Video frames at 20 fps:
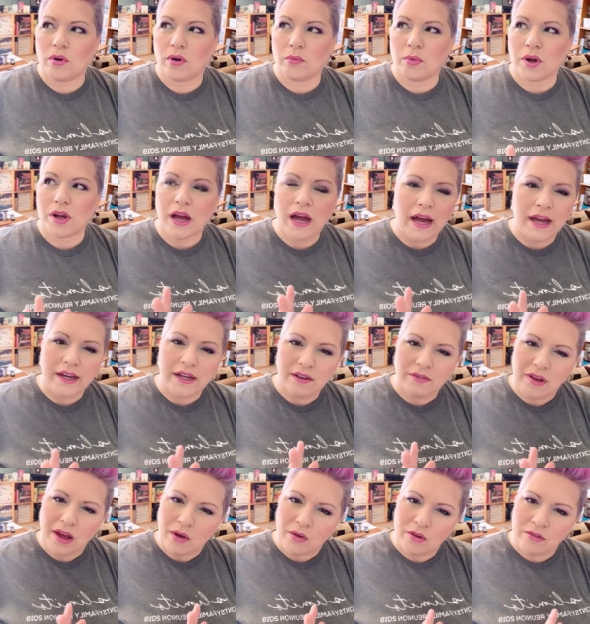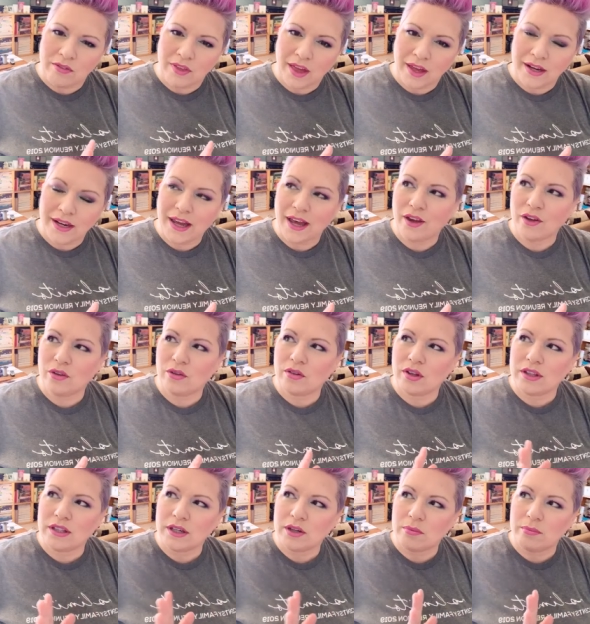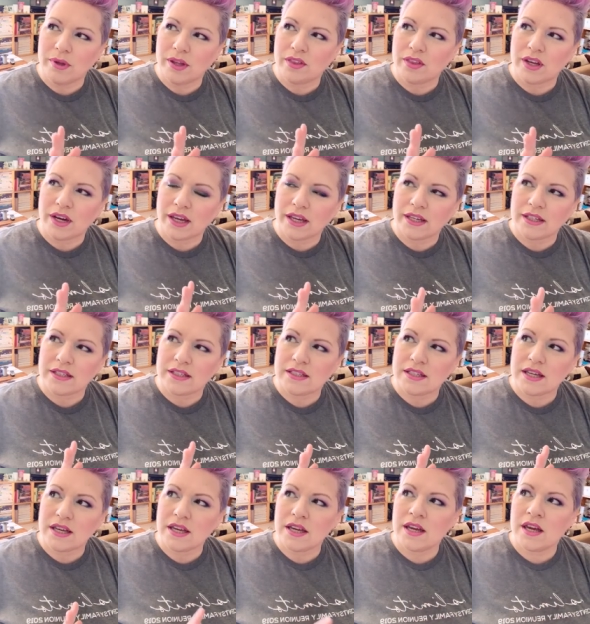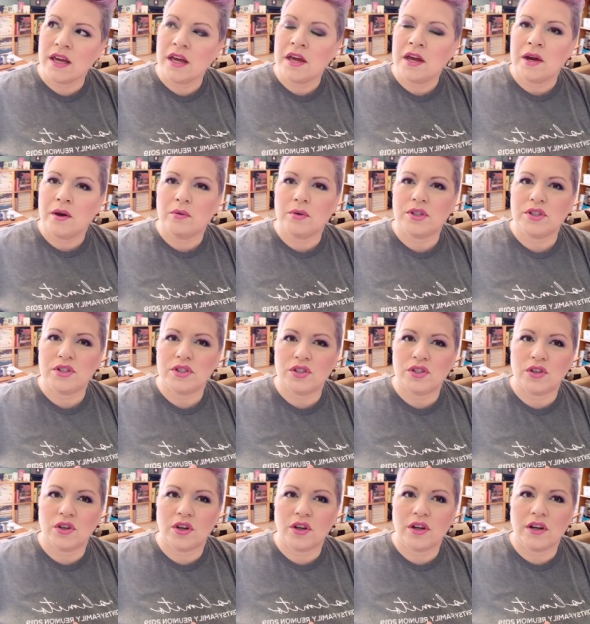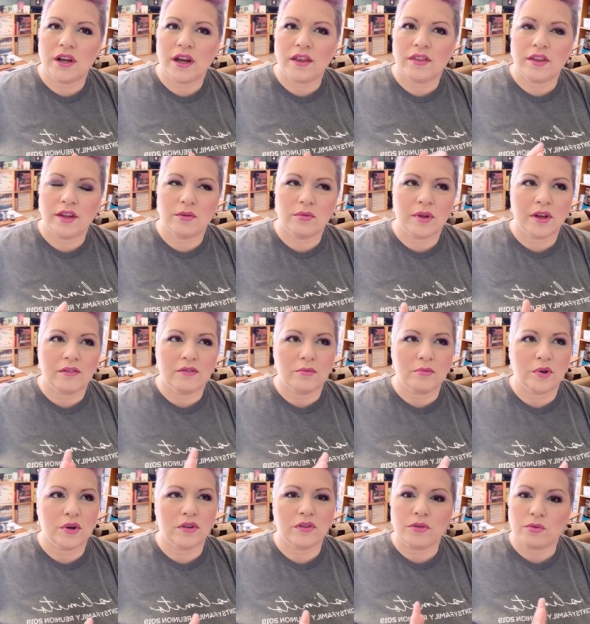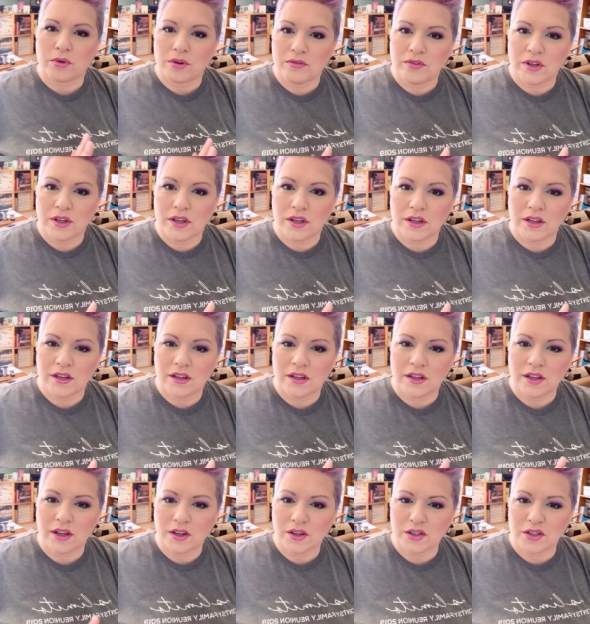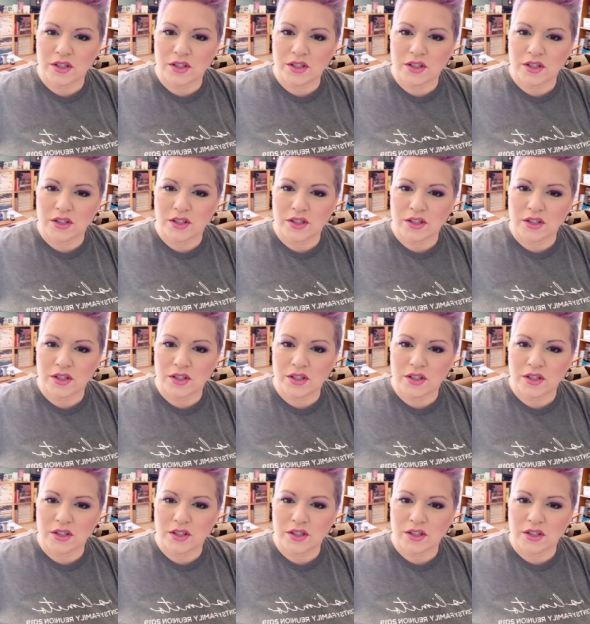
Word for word: we're kind of out of that now a little bit that I can see, which is good. I think we have a more thrifty younger